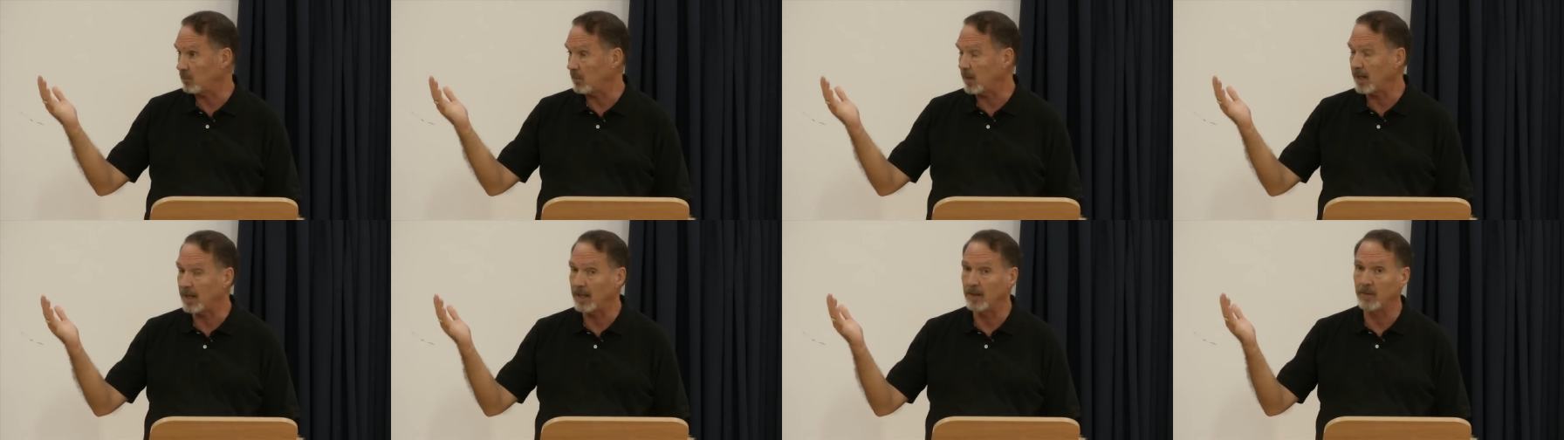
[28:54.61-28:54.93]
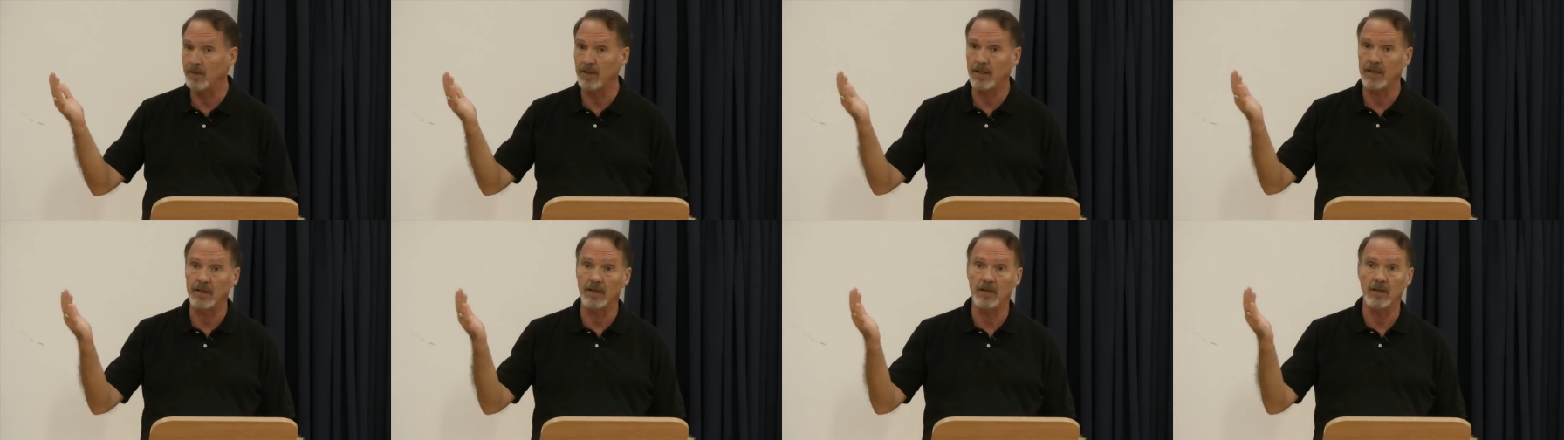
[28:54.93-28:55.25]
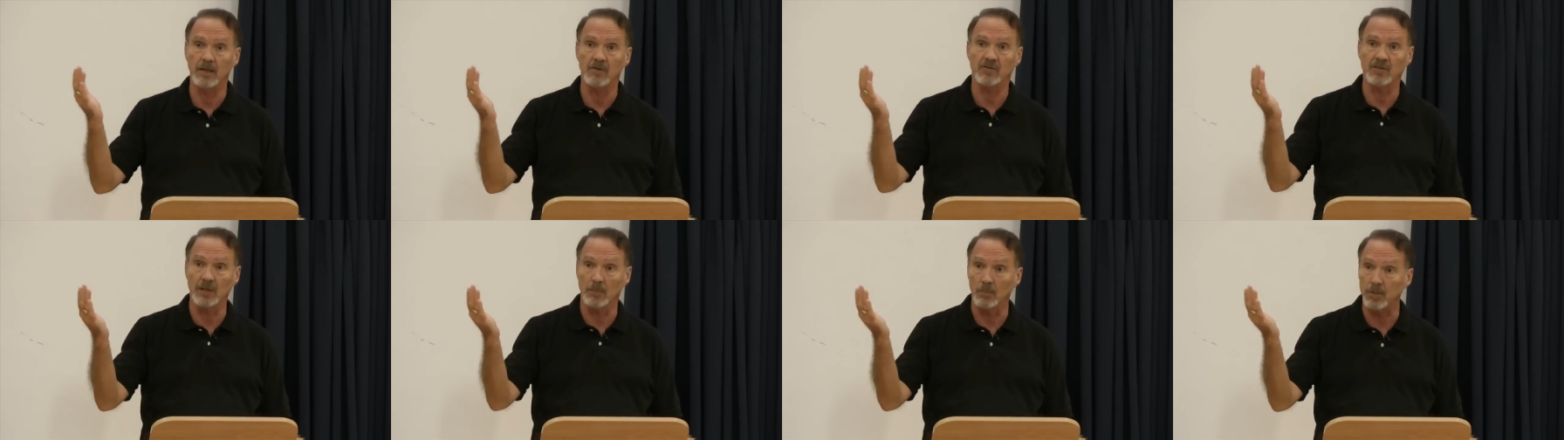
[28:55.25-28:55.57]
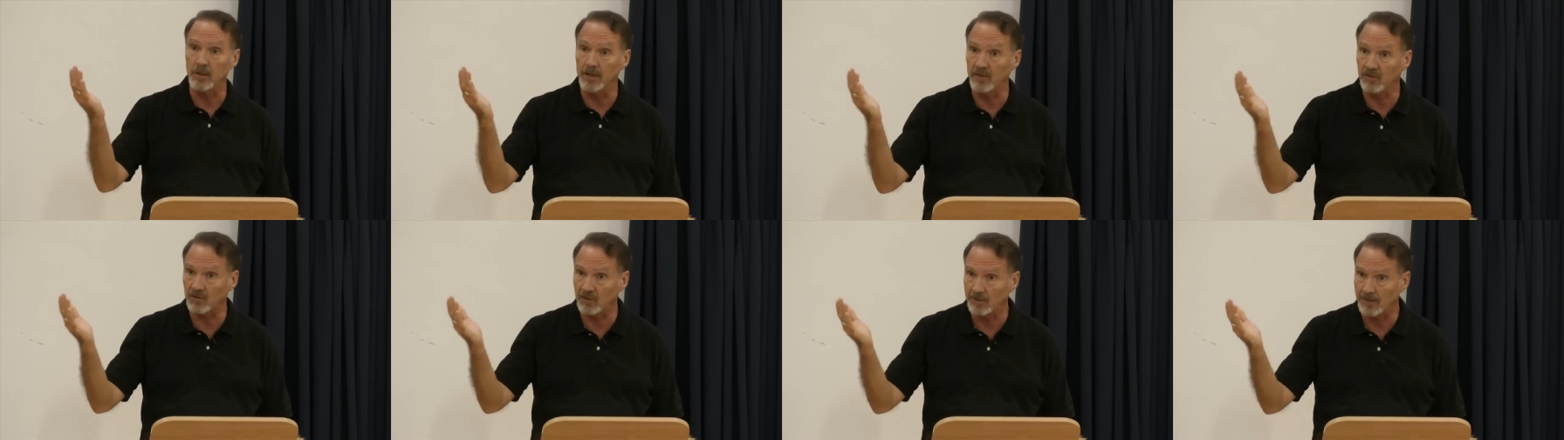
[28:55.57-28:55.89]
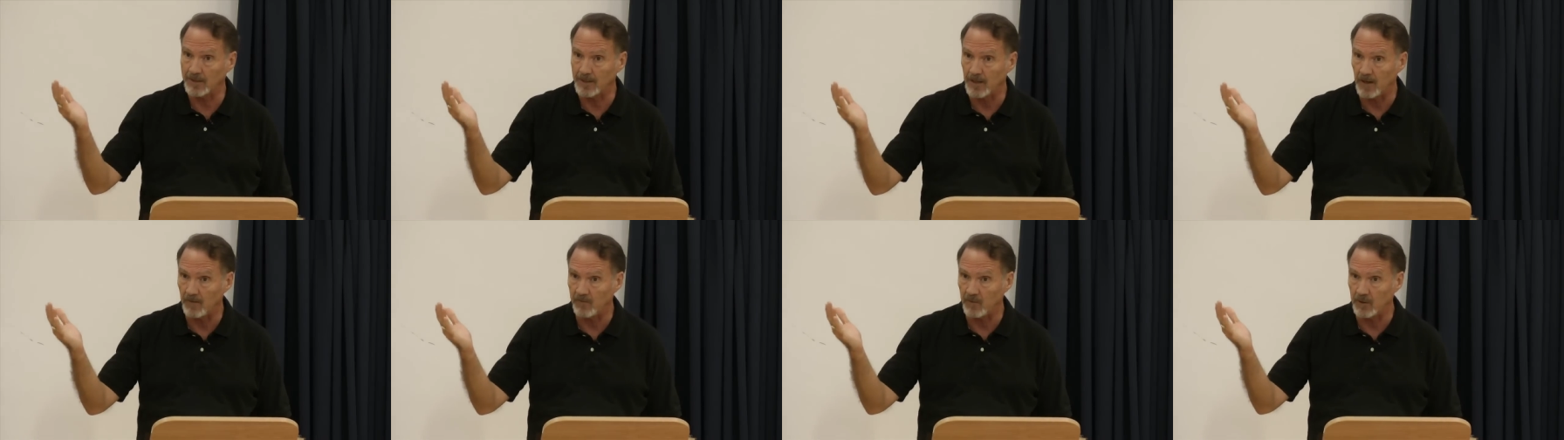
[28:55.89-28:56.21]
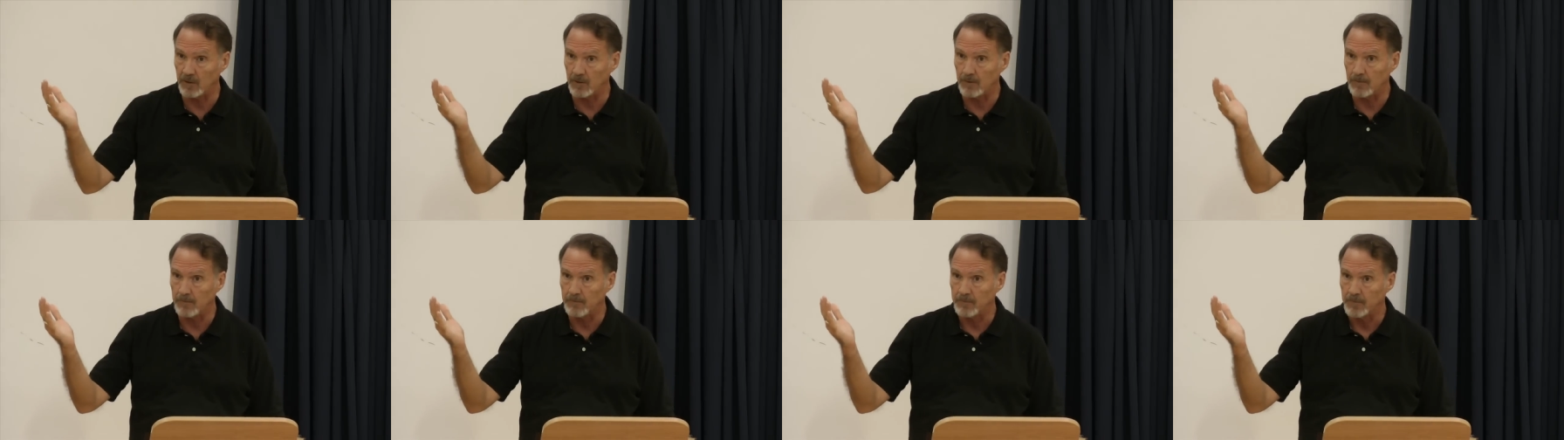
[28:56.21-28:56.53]
by the simplicity of
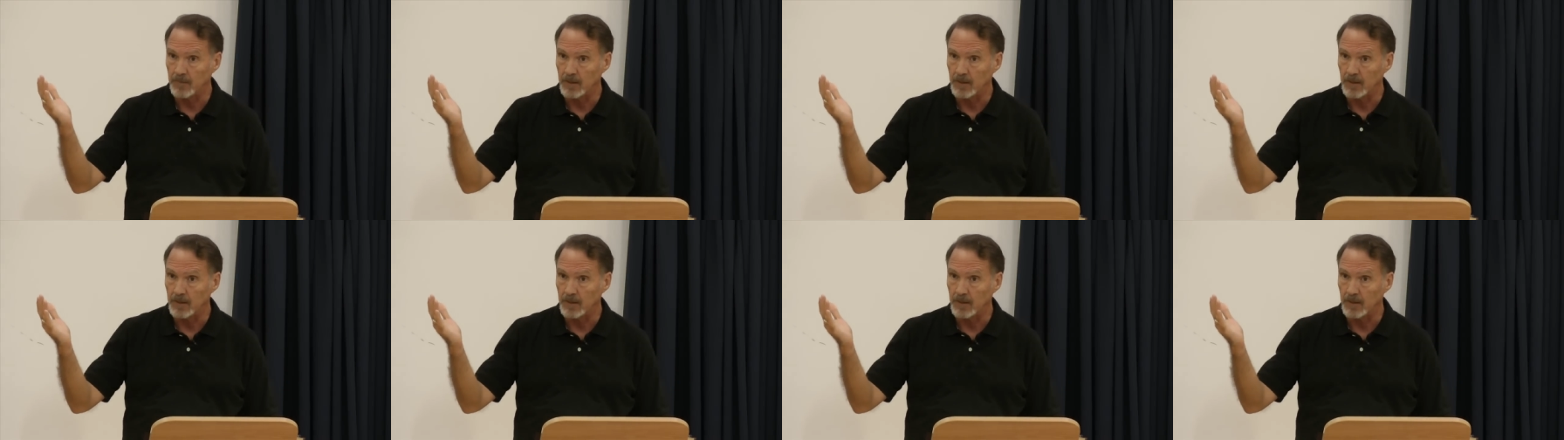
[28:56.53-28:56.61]
it,